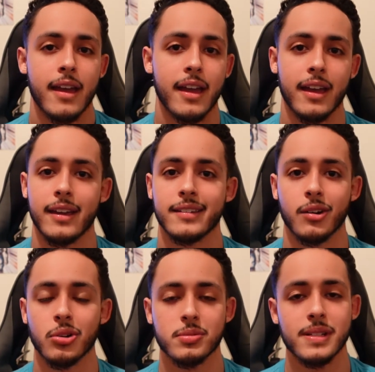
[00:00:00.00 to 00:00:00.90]
And
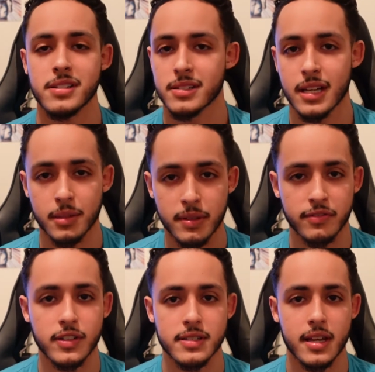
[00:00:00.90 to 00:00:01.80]
ultimately, it's just not gonna be a
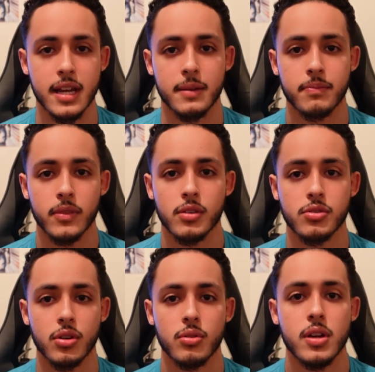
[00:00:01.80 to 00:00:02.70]
fun time.
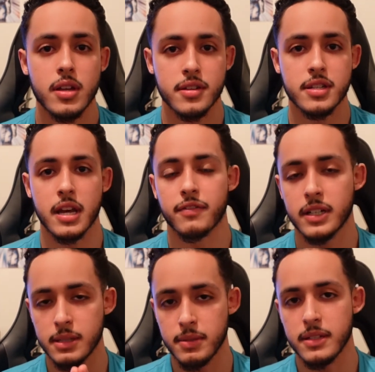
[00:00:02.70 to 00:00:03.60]
So
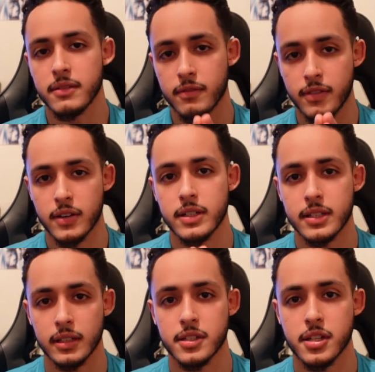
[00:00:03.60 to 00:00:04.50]
definitely be very
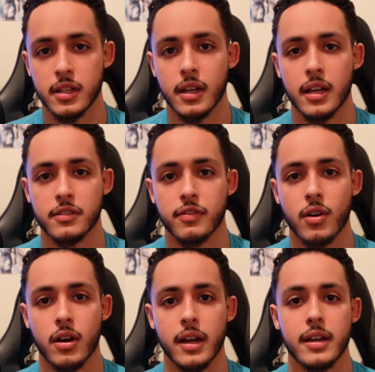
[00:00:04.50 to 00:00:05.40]
diligent as
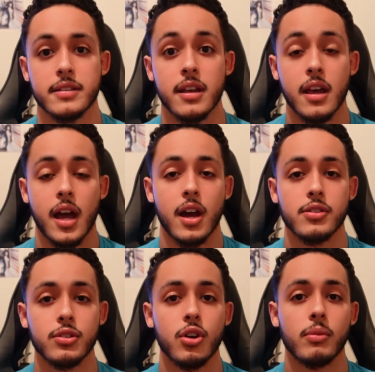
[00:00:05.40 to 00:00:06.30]
far as how
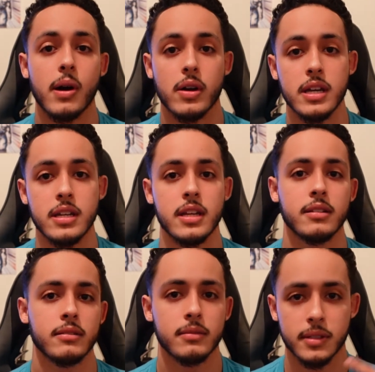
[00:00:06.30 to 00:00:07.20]
you go about
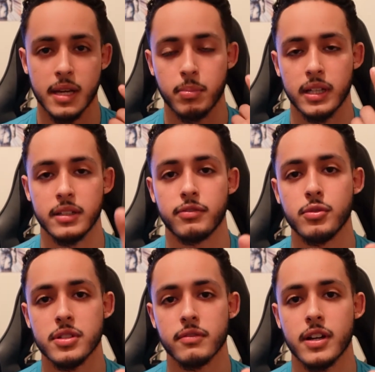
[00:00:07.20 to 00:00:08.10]
eating. Get plenty of
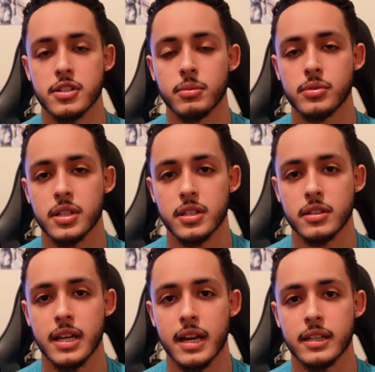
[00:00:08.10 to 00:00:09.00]
fruits and vegetables in
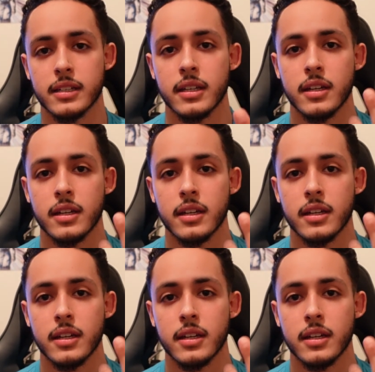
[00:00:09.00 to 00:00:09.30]
your diet,